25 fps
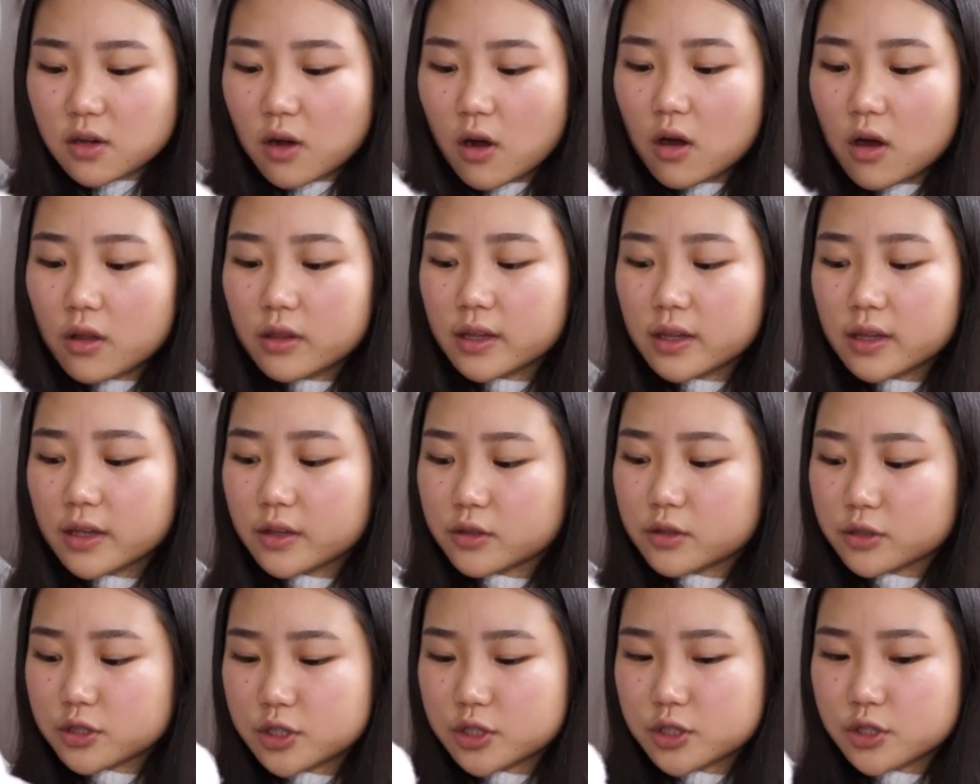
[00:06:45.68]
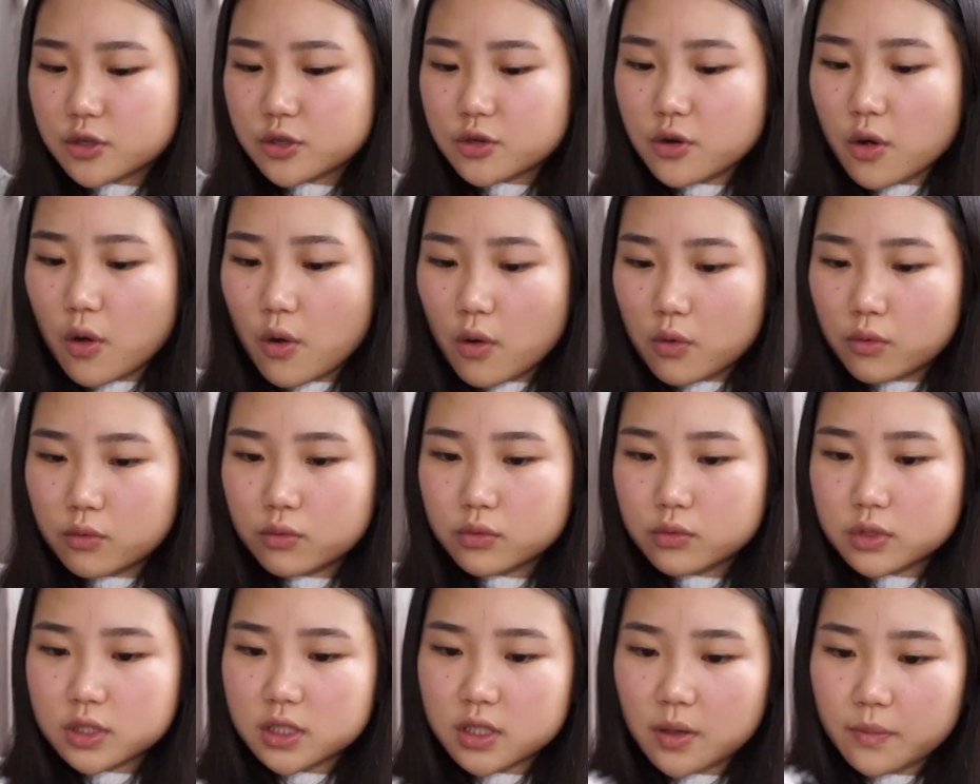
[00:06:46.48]
called like the
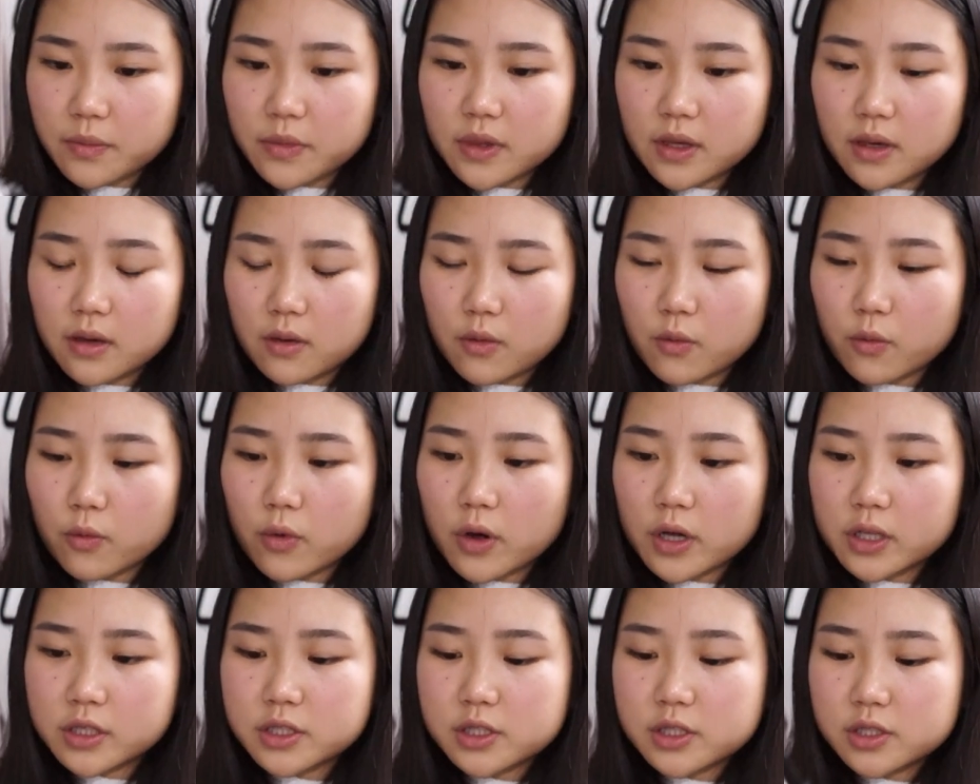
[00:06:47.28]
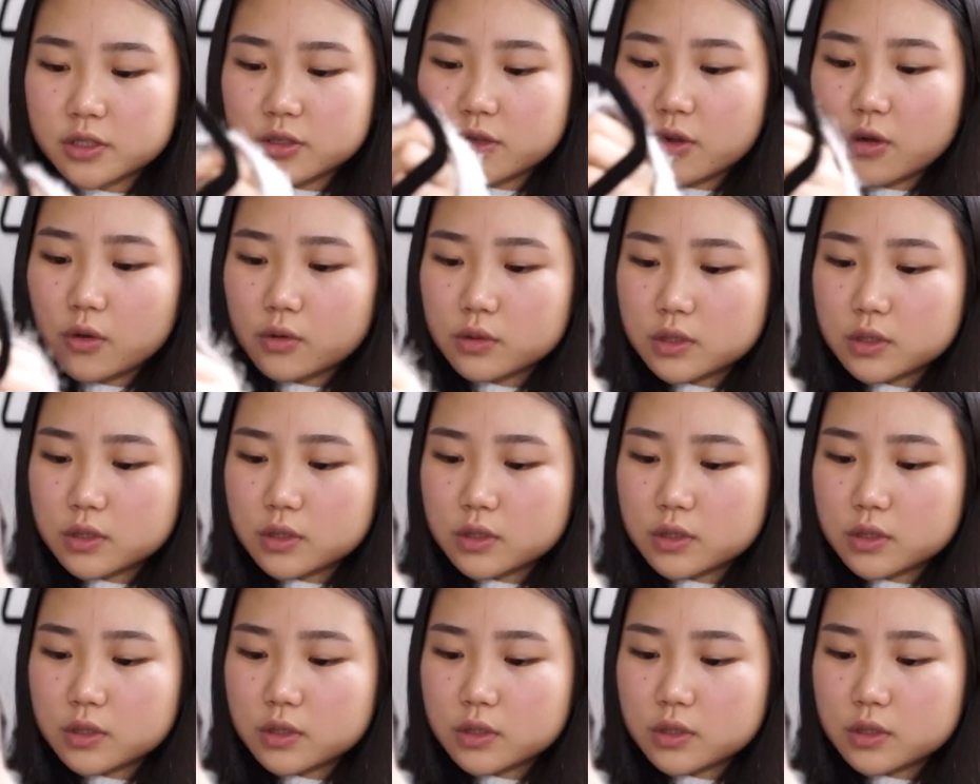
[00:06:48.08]
snow something, white snow